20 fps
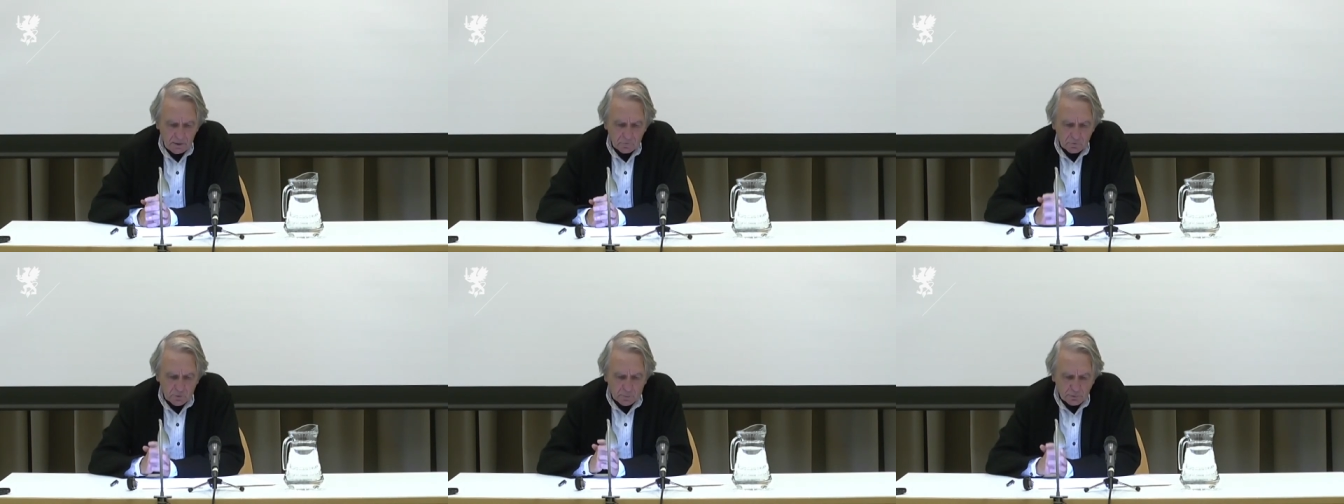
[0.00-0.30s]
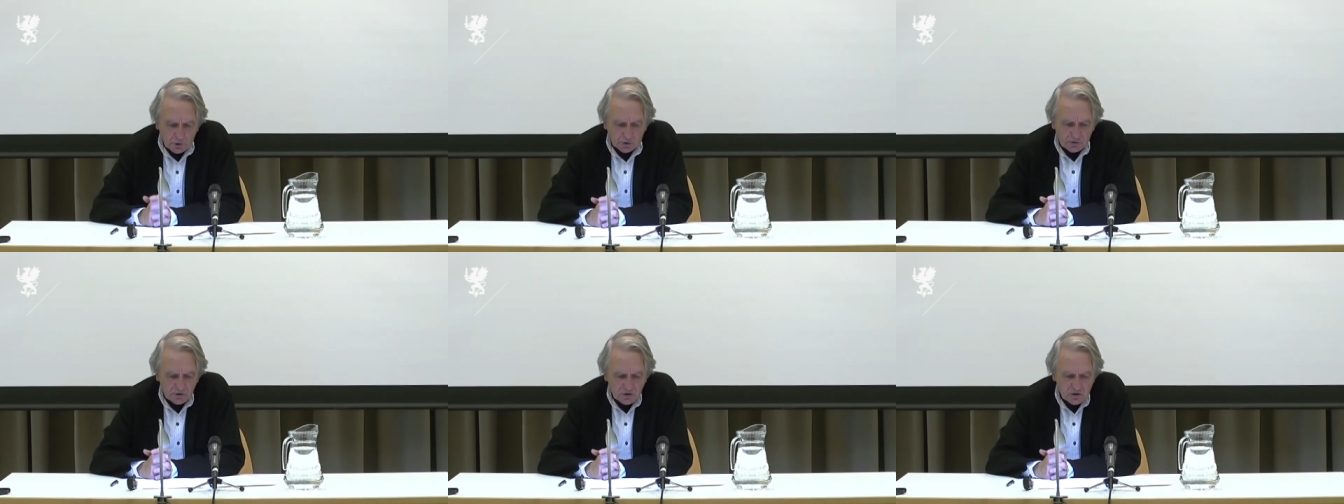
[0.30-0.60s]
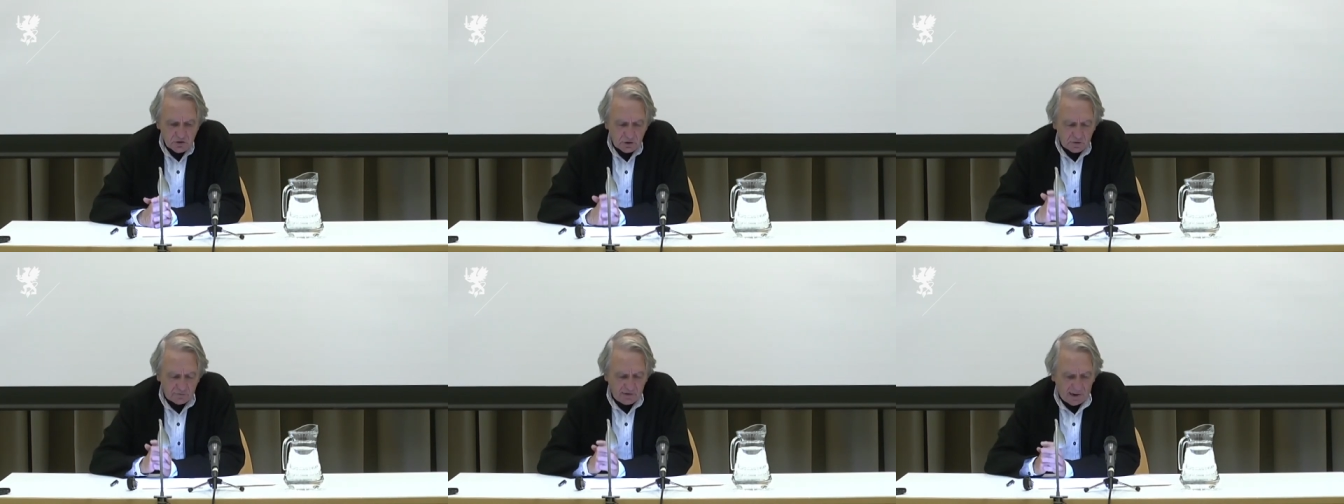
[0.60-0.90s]
the
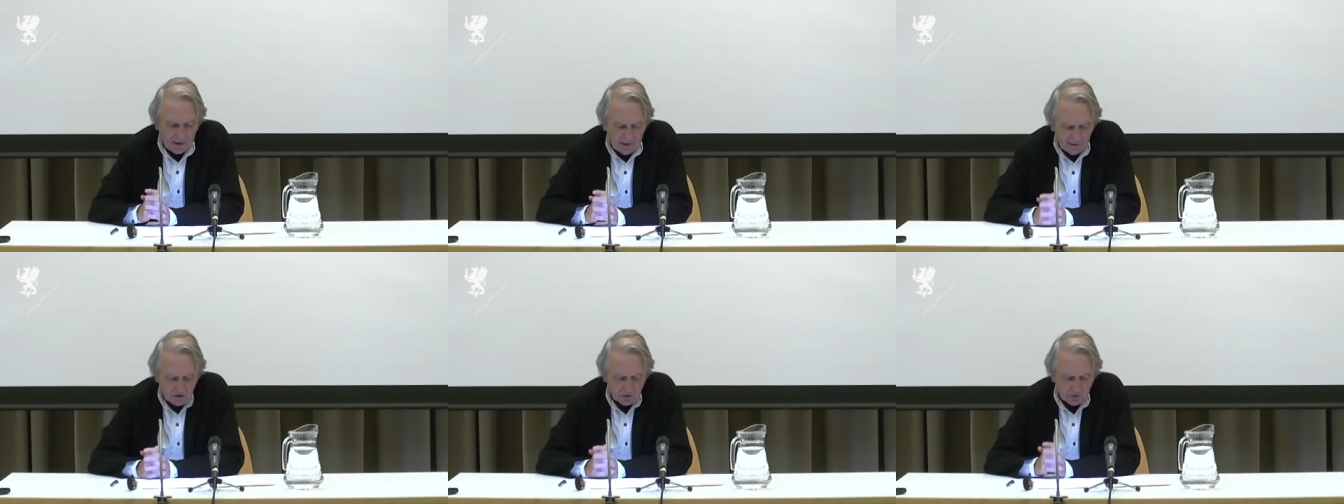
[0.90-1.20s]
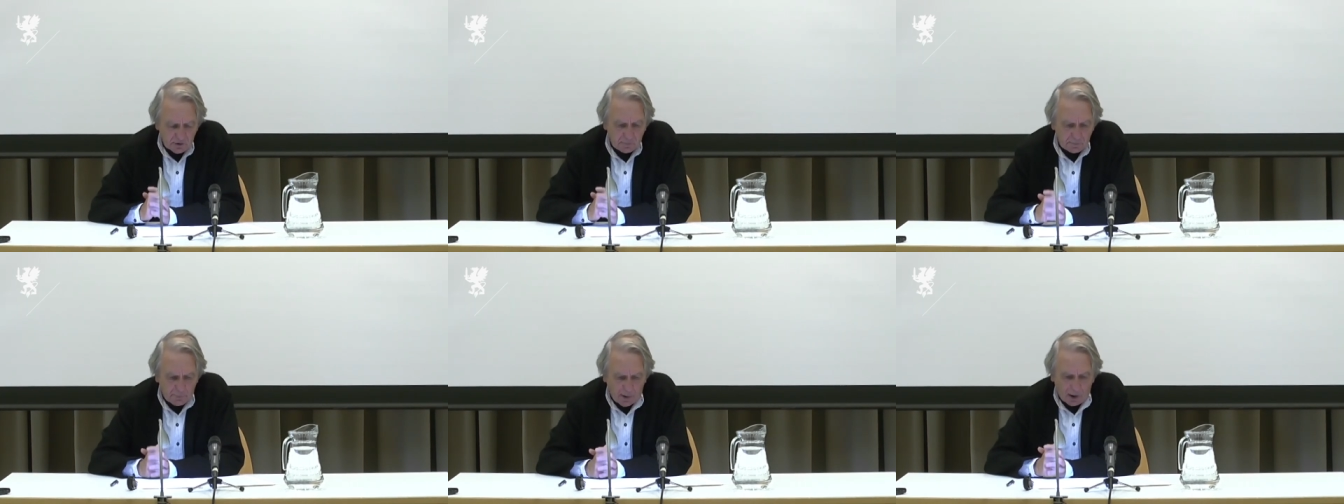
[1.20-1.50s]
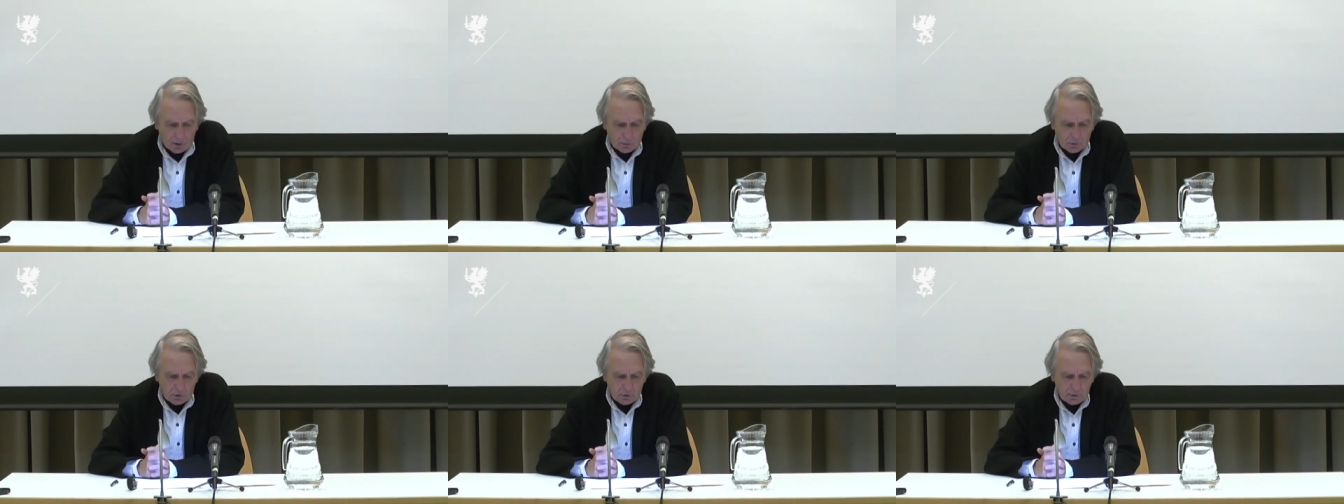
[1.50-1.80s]
production of electric
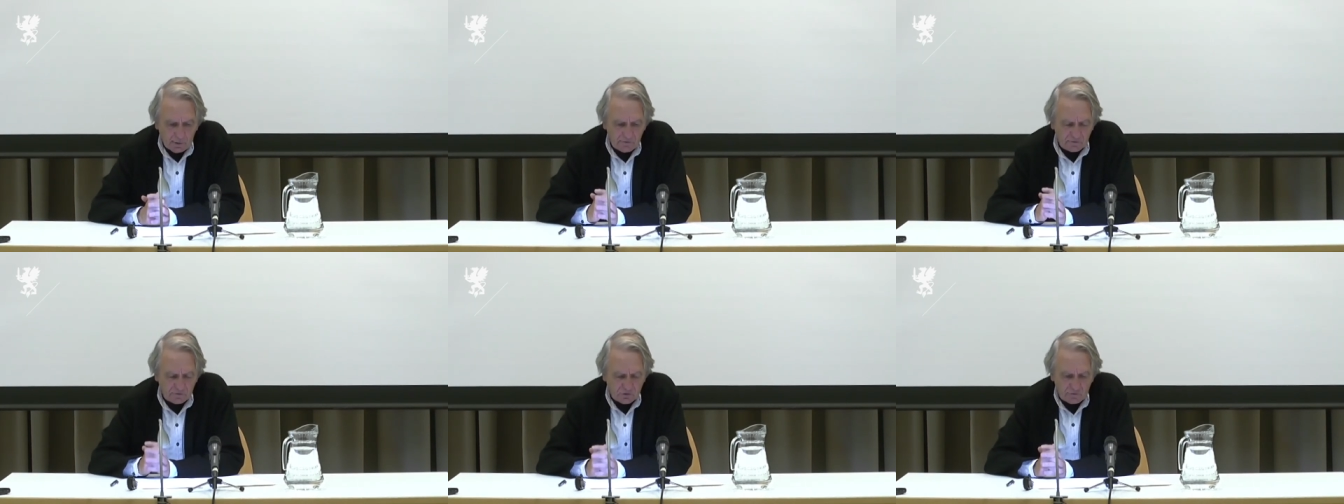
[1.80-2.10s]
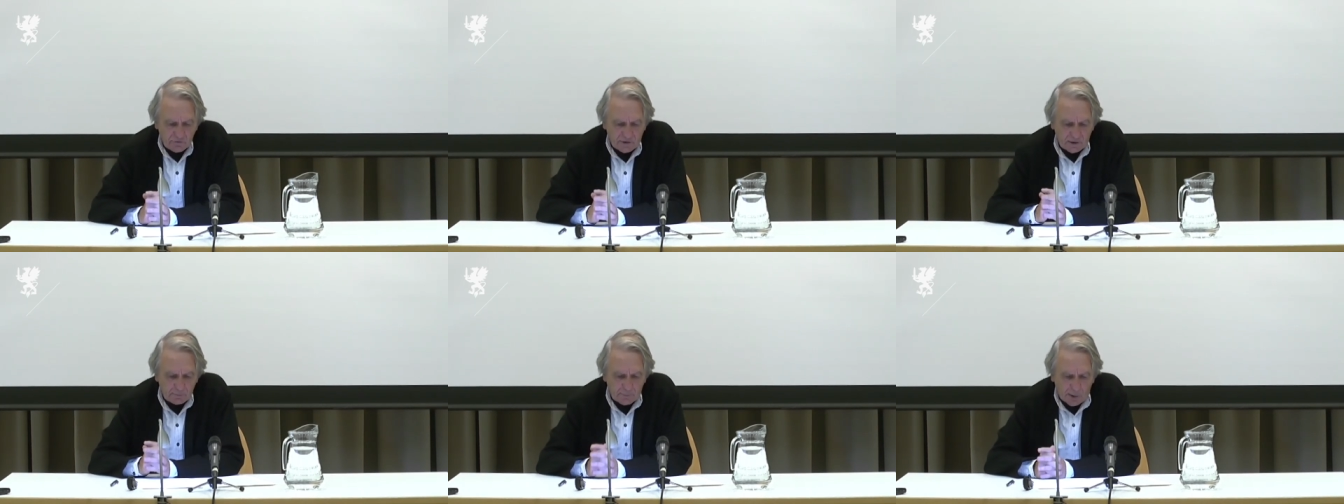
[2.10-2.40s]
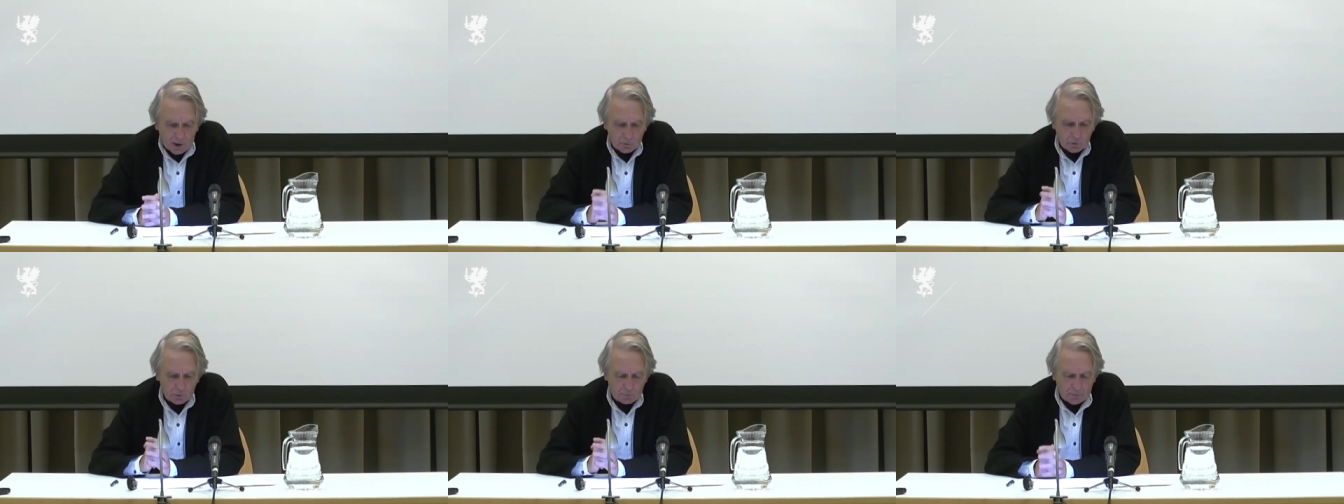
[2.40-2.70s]
power in Soviet
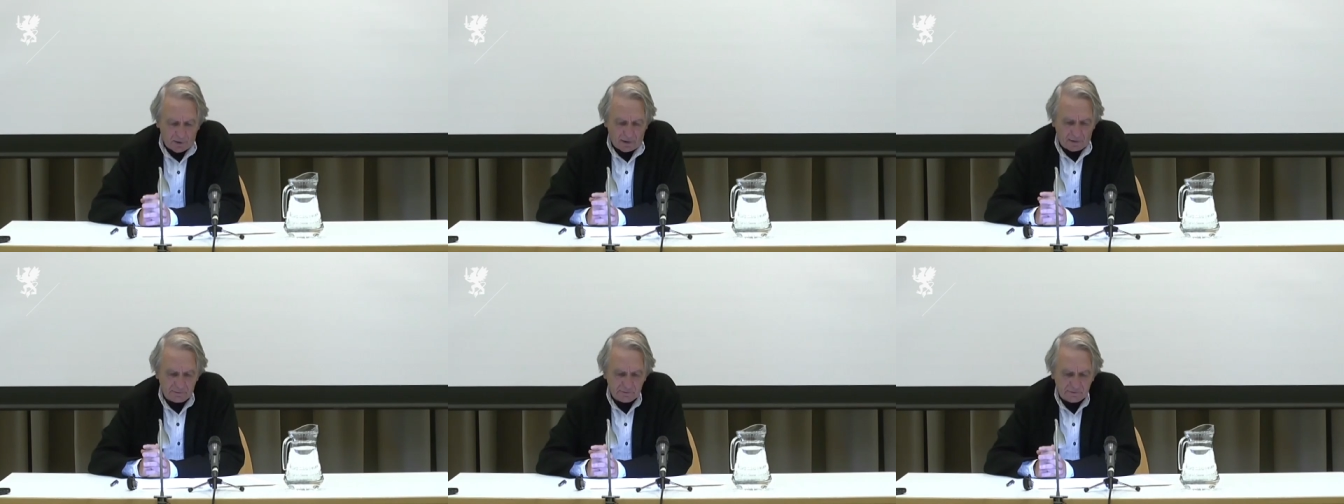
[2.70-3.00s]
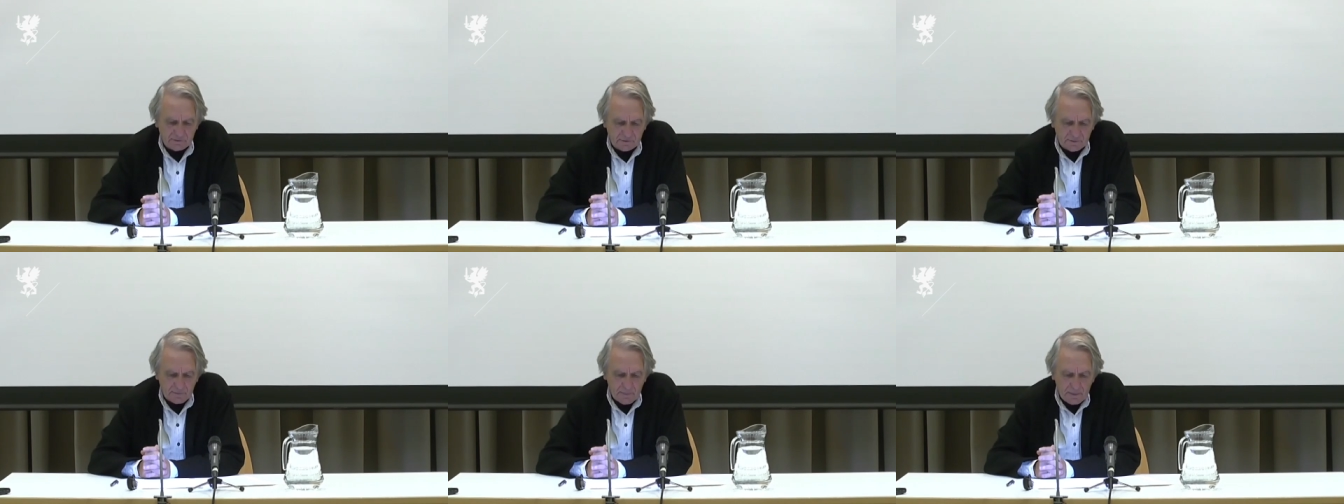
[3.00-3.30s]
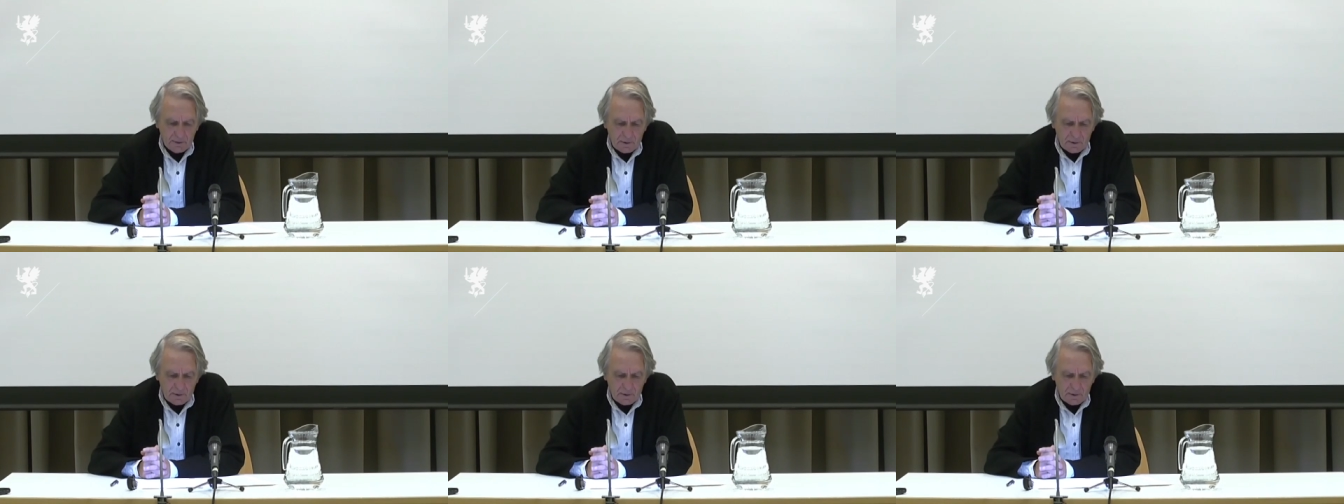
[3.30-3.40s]
power plants,